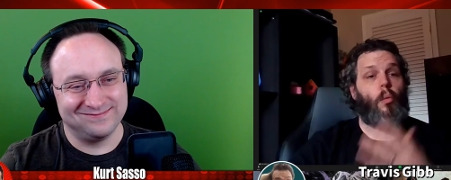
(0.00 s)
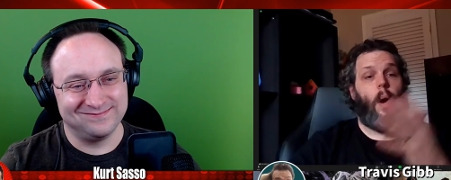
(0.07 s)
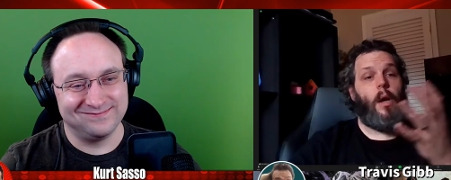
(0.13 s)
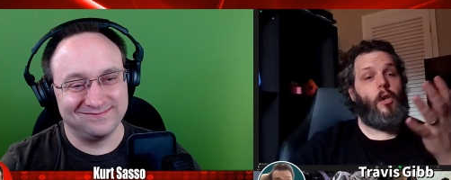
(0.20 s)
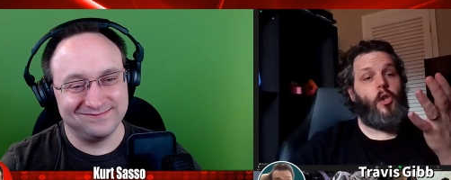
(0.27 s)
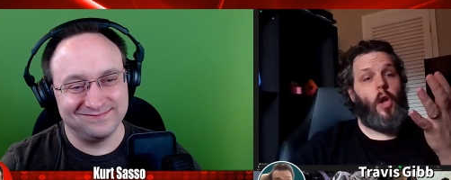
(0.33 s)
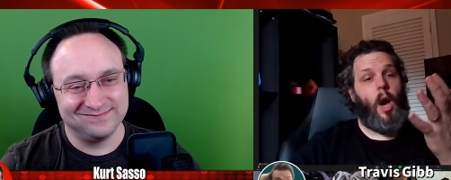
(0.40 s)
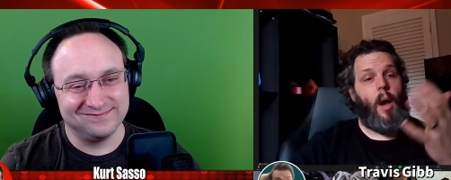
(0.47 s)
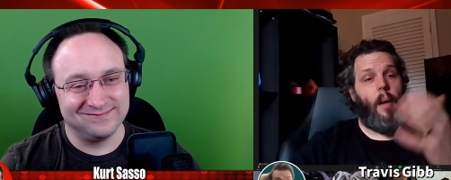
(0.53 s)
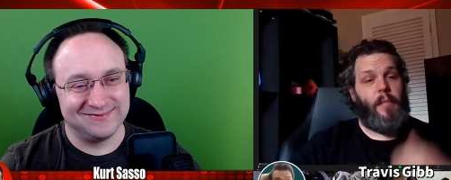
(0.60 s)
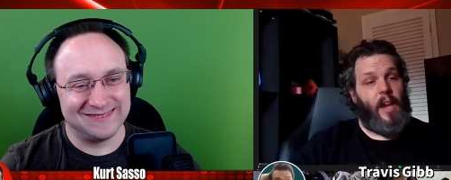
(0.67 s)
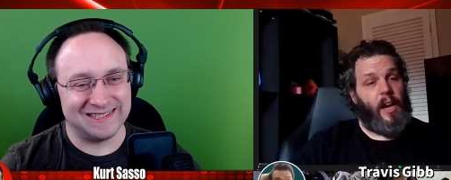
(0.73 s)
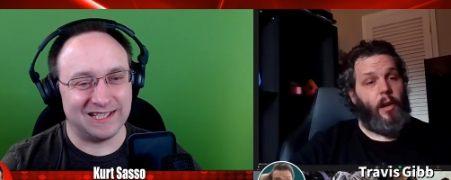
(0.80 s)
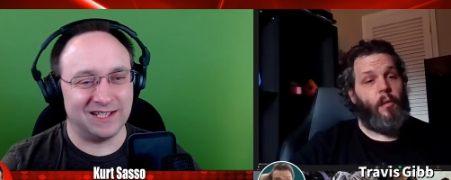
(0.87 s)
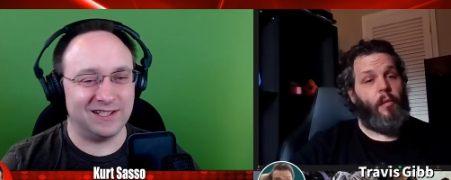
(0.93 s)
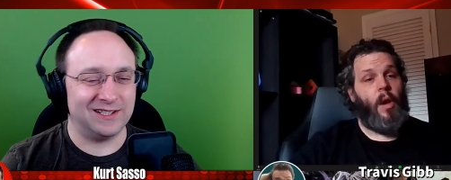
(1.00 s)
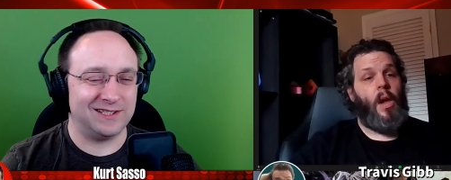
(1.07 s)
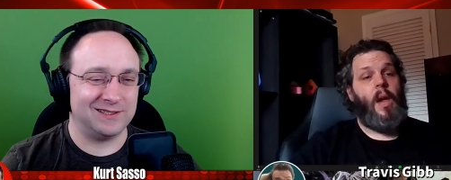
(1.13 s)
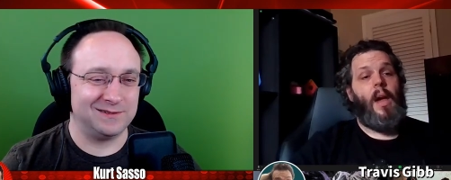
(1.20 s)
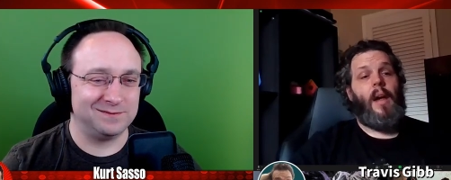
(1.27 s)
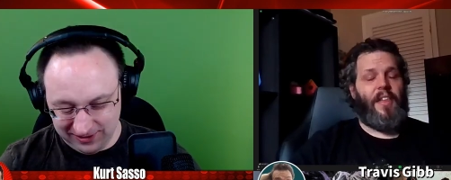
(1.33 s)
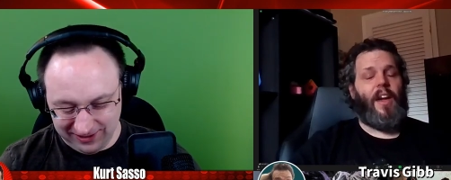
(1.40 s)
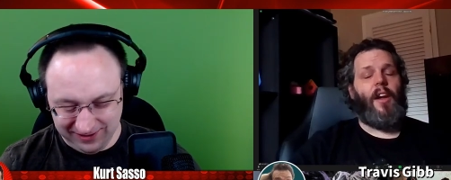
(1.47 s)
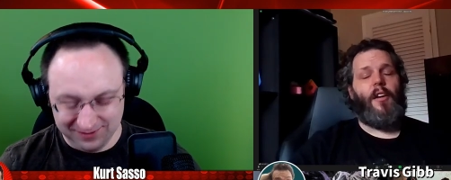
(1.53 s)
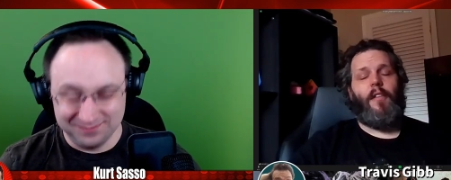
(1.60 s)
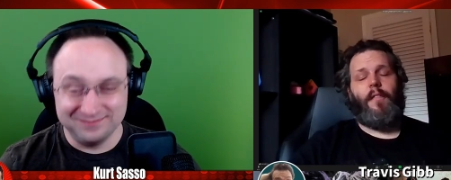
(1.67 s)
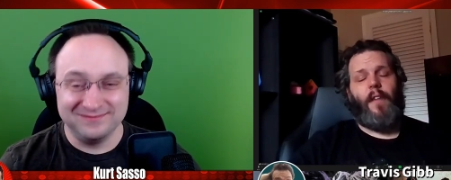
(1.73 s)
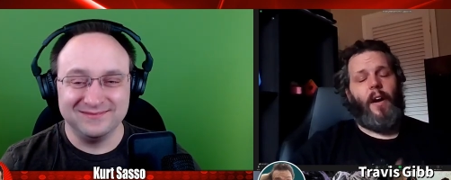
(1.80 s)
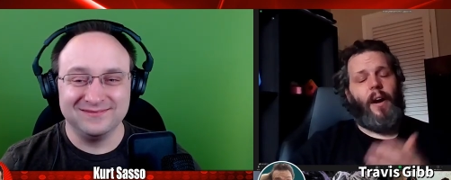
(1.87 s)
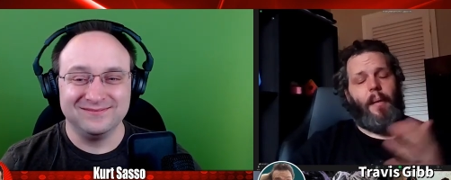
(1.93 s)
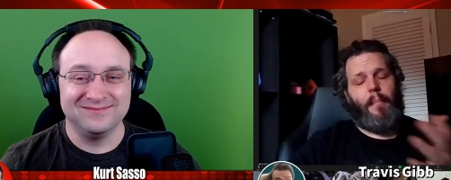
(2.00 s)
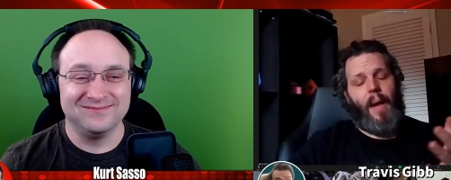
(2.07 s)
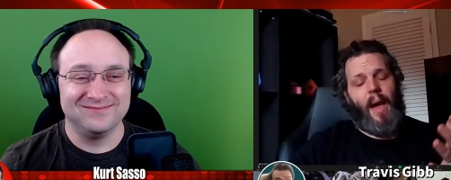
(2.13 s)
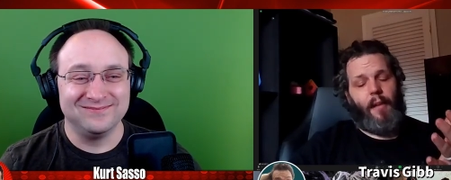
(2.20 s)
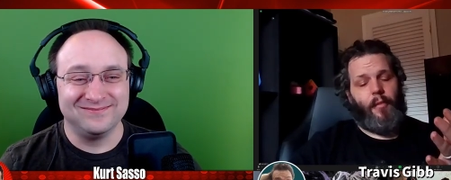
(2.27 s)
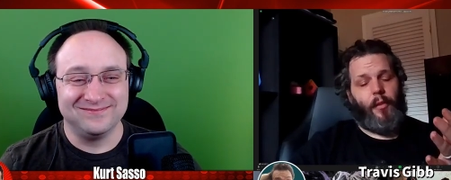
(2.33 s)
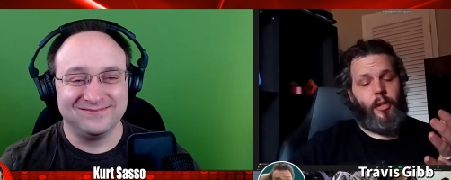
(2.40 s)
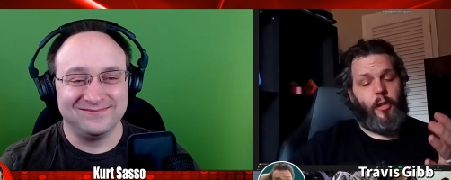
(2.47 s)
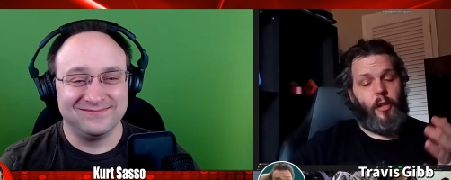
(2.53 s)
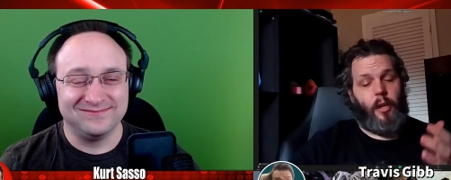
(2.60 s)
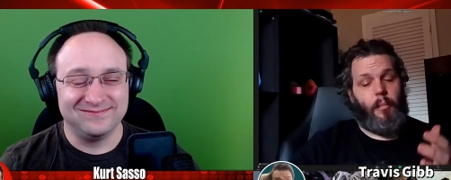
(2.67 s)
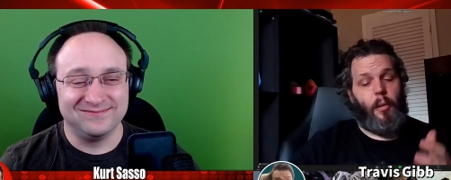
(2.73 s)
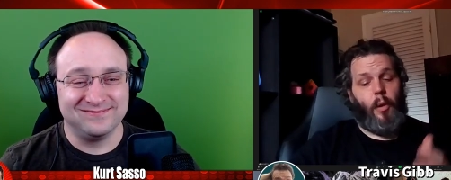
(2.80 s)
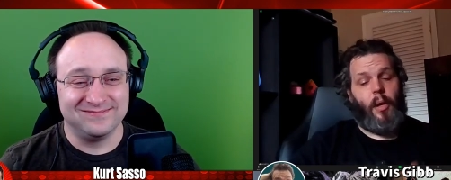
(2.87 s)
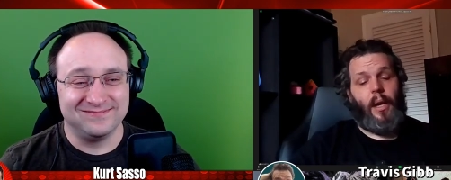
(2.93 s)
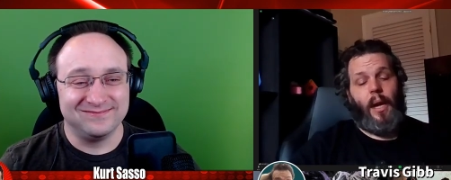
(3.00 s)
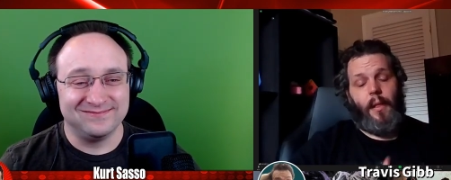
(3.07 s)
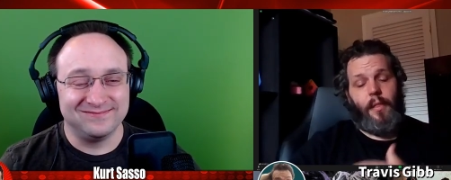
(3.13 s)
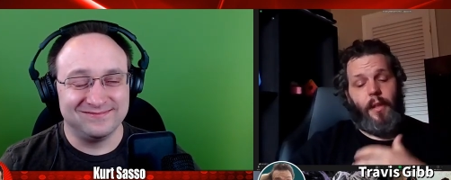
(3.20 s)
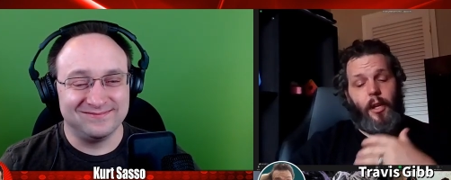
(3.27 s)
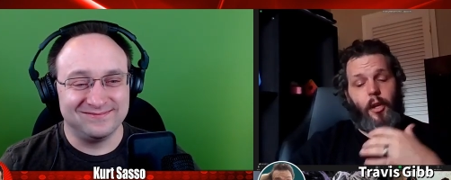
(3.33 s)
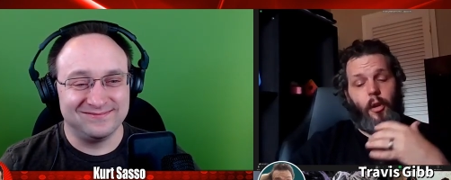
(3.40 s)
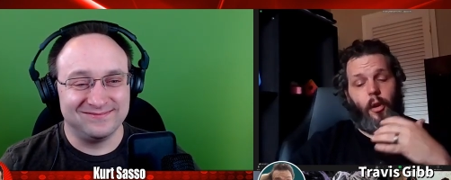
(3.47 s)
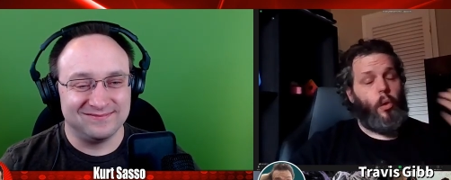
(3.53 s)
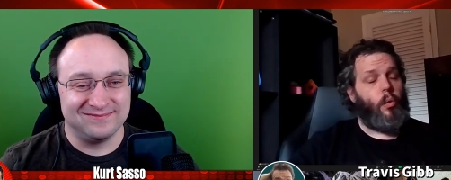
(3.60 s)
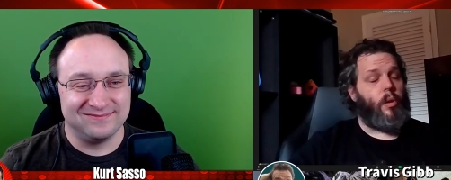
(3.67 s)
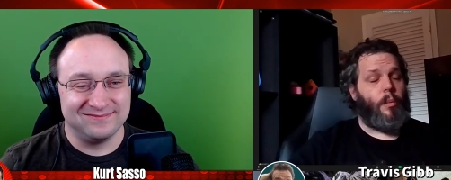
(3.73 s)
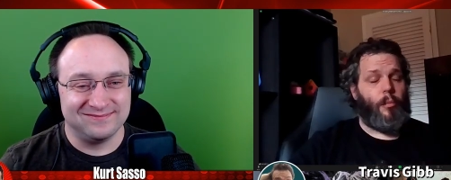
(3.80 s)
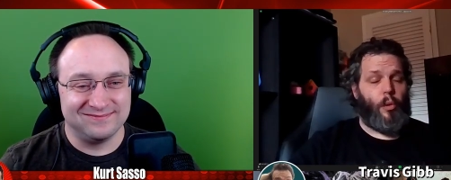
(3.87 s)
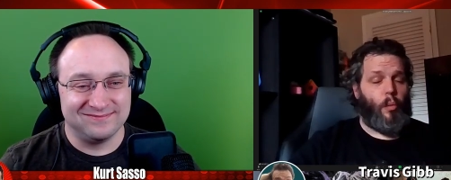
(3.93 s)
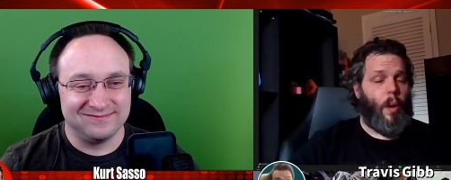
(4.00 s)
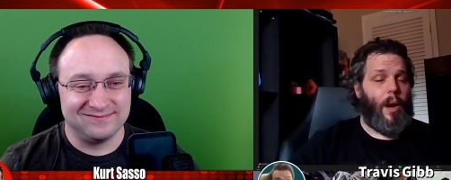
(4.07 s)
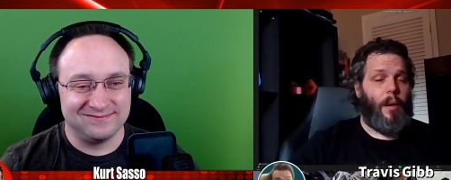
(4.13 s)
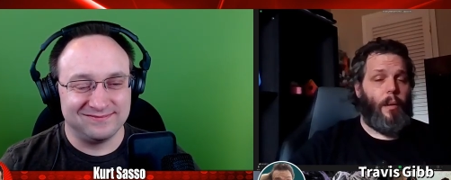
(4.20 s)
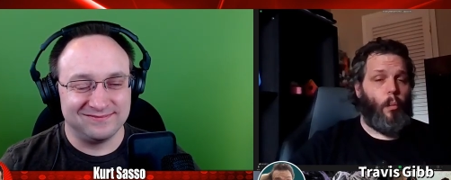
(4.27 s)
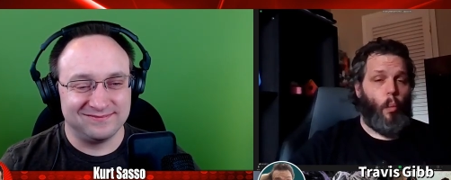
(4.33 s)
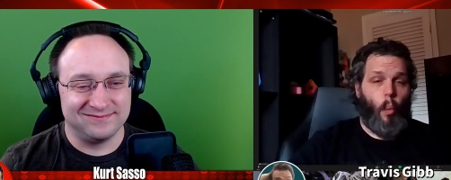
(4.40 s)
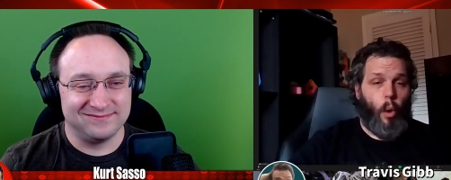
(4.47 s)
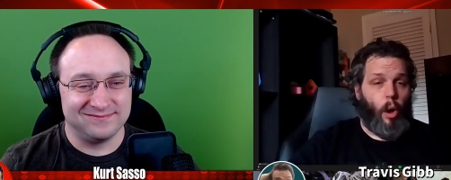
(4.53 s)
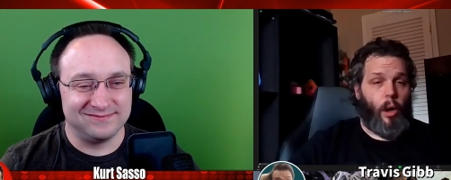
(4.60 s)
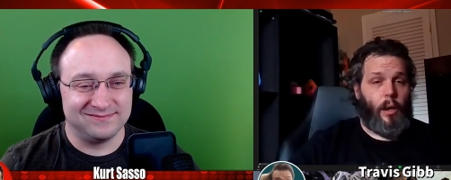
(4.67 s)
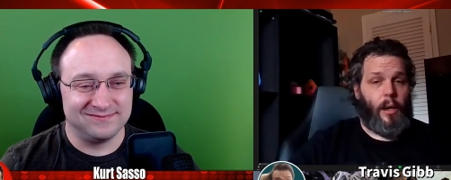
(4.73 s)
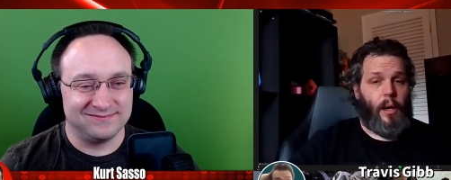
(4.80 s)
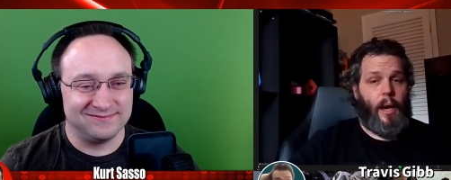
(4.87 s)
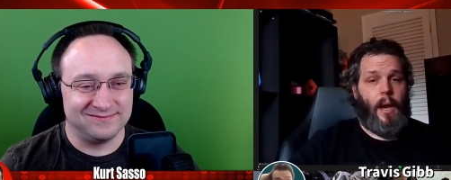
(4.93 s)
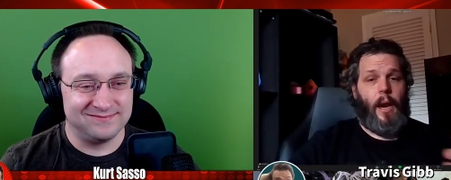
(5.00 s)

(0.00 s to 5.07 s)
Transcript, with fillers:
Speaker 1: a great job. Thank you. I think you're very impactful to the community. I think you do some great work,